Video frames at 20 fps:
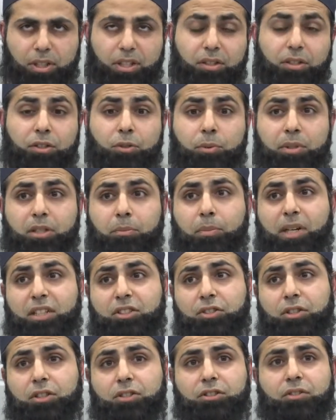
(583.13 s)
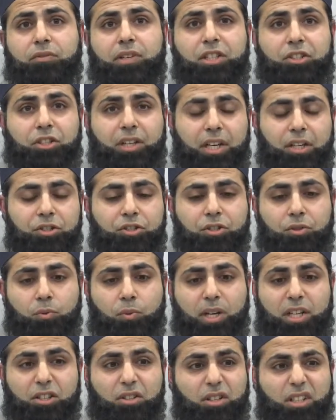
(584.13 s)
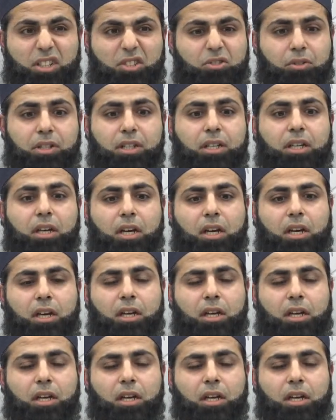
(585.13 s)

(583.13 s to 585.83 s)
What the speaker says: either doing the Bachelor's of Education, where you're literally